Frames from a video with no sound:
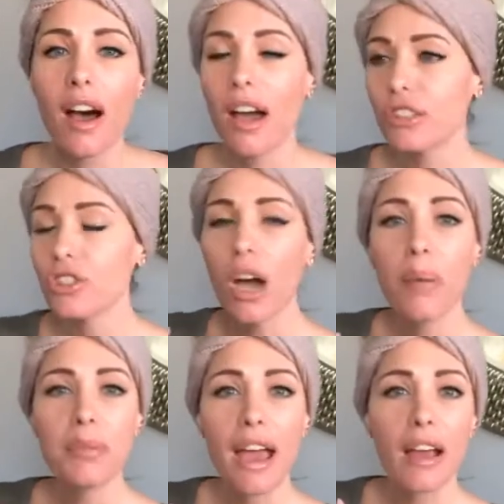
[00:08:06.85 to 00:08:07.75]
I
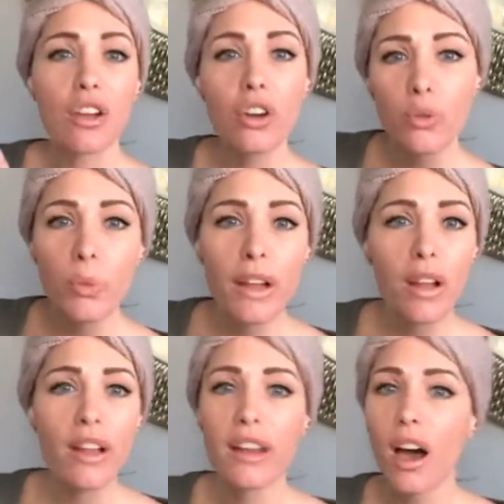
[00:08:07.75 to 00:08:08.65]
shopped at
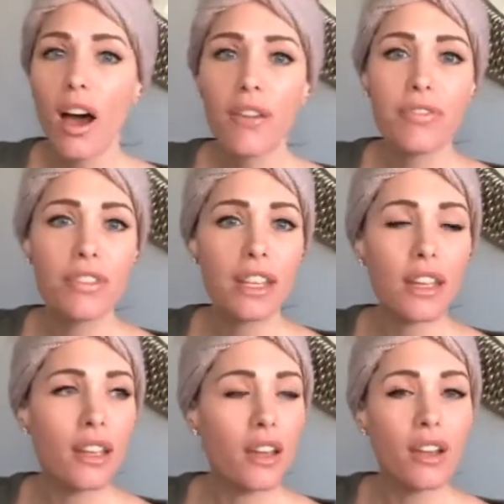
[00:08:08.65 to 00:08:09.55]
Goodwill and off
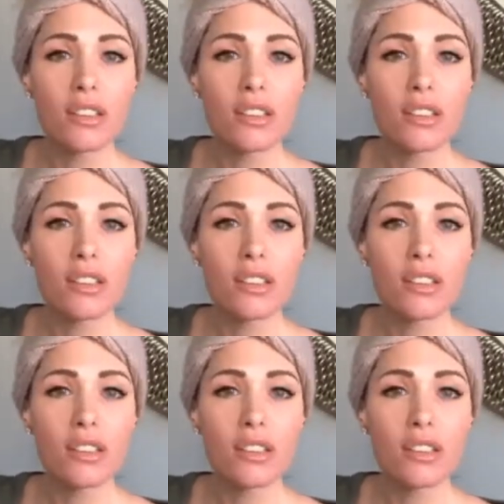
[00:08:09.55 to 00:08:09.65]
the